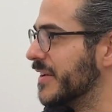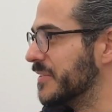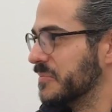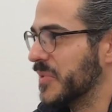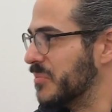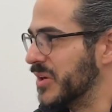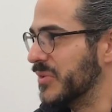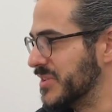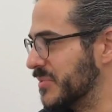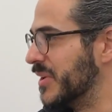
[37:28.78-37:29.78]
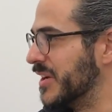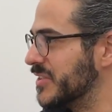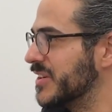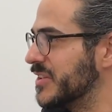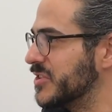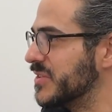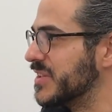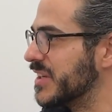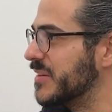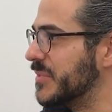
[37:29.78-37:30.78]
And a big reason why I
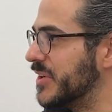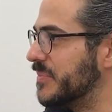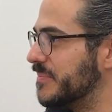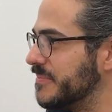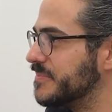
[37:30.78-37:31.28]
chose to come here.